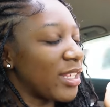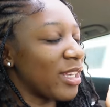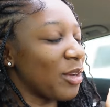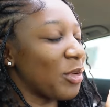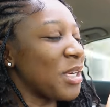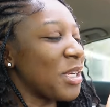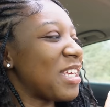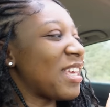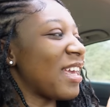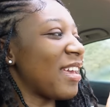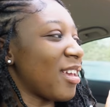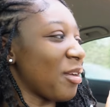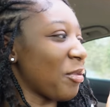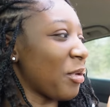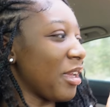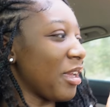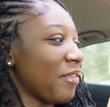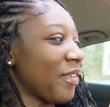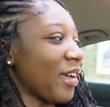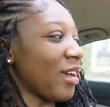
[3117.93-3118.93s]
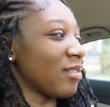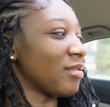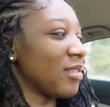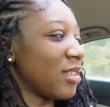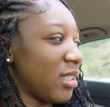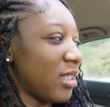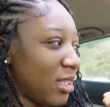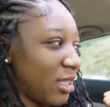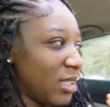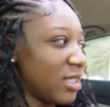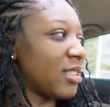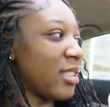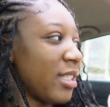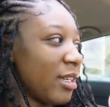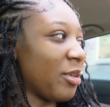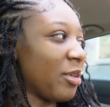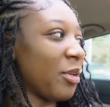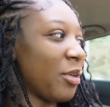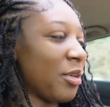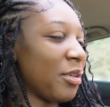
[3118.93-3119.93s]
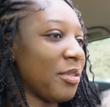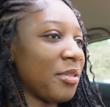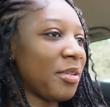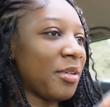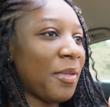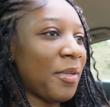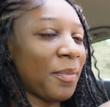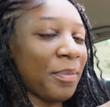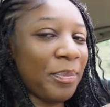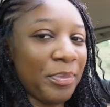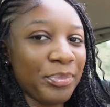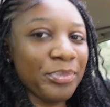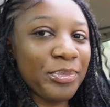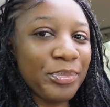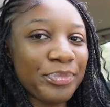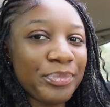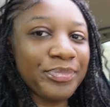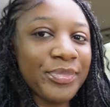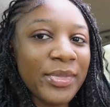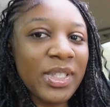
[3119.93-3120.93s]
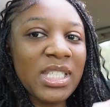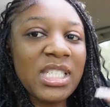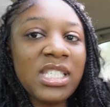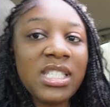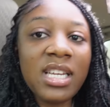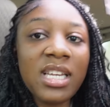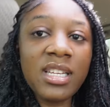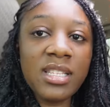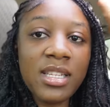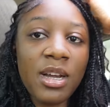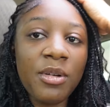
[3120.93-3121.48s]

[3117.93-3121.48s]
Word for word: Ikodi Kinki will have her. Um, East Legon. Yeah, it's around A&C. She said it's